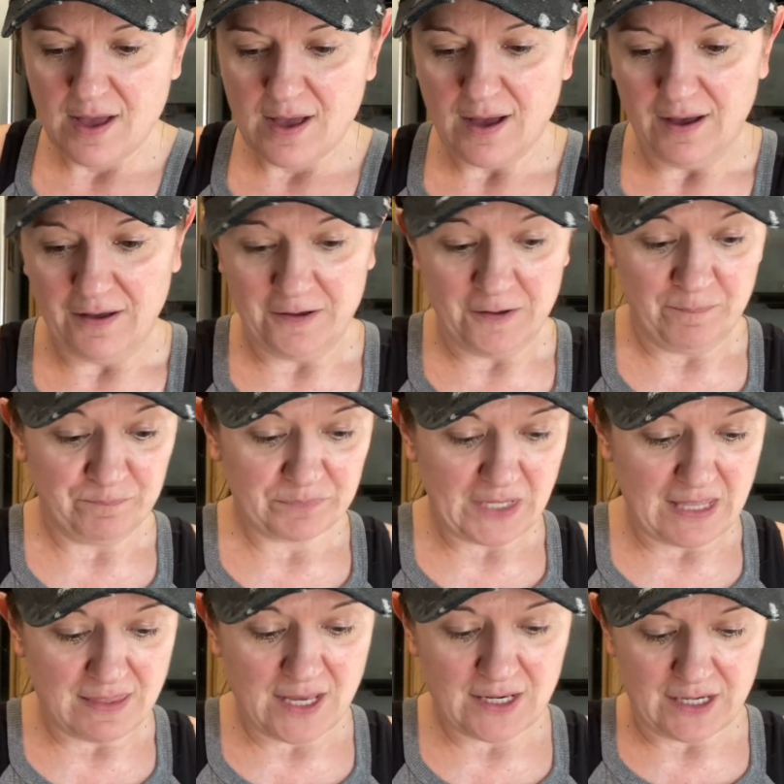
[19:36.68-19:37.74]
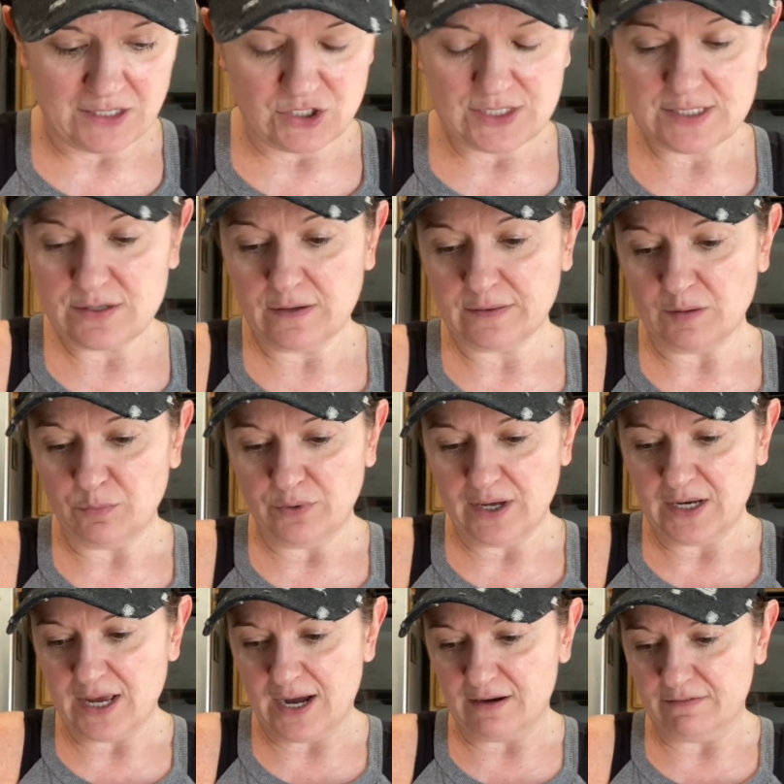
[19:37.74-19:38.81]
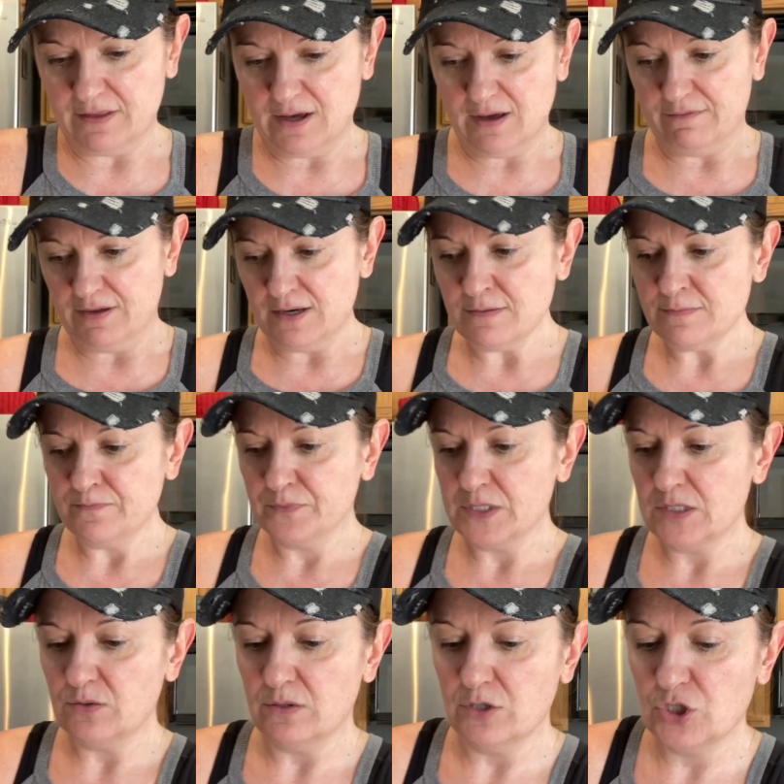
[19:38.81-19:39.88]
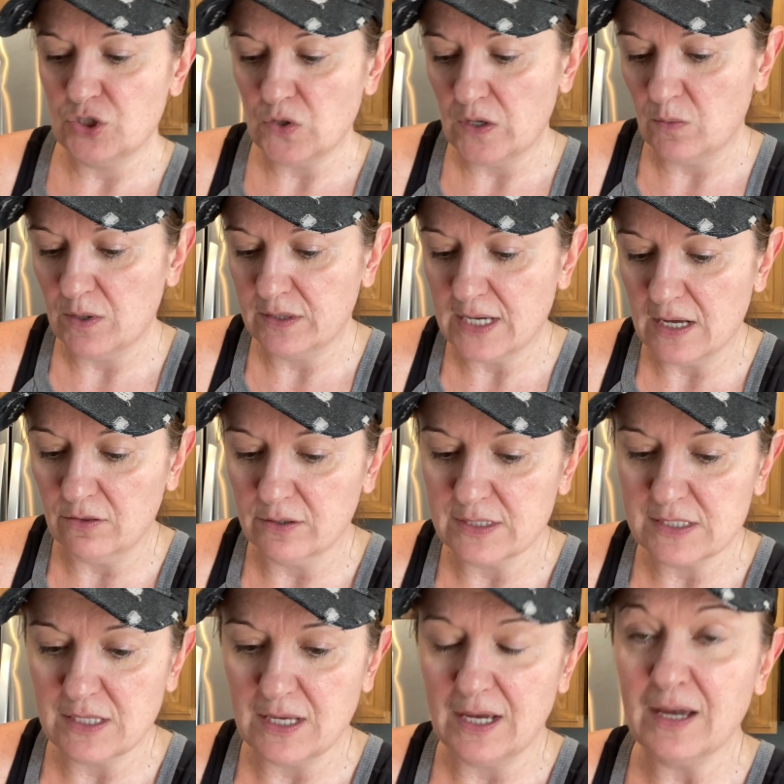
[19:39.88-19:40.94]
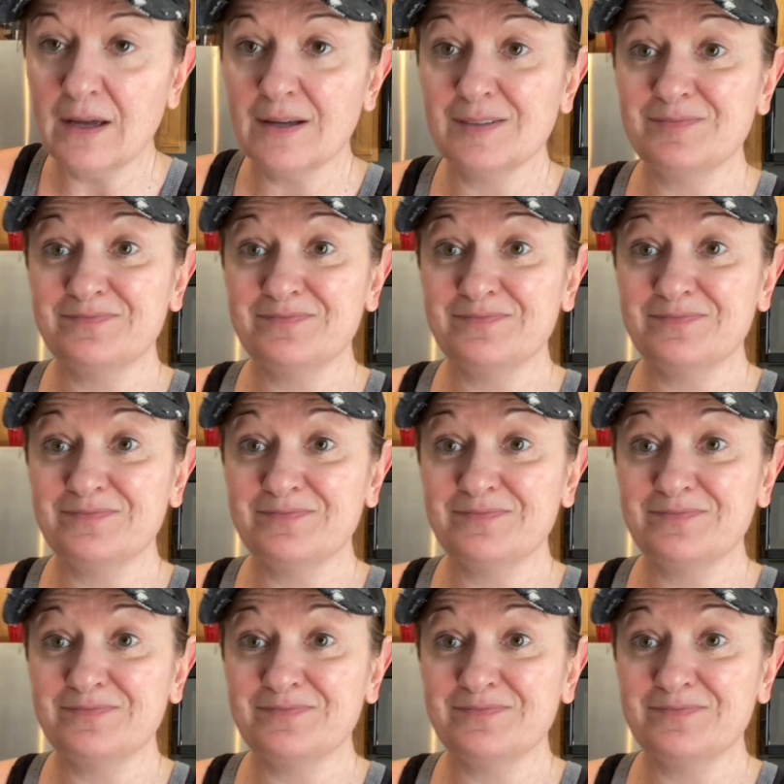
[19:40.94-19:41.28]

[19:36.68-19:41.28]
and then I just took the bread out of the oven, so I'll show you what that looks like.